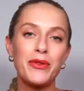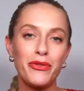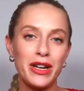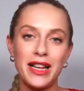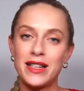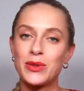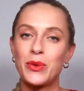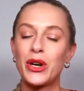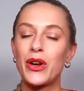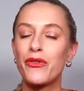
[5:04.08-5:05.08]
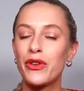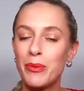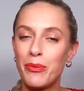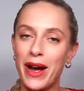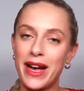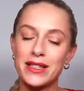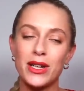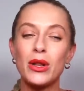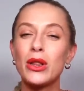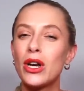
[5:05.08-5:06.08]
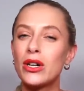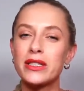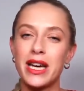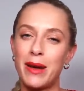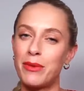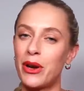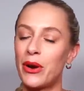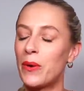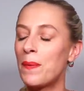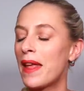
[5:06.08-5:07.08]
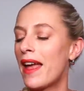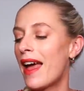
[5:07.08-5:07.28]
of freelance work for the brand a long time ago,